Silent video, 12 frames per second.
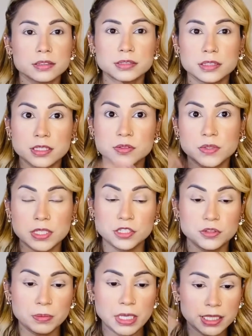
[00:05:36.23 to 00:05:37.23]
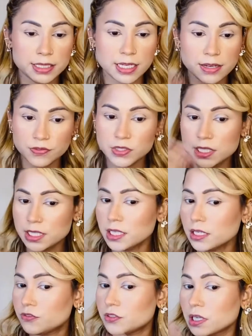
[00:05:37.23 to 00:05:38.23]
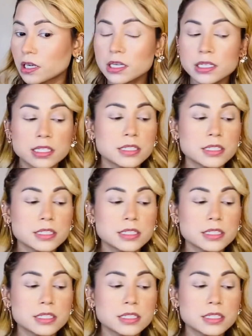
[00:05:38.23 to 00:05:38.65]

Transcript: Just wanted to melt everything first.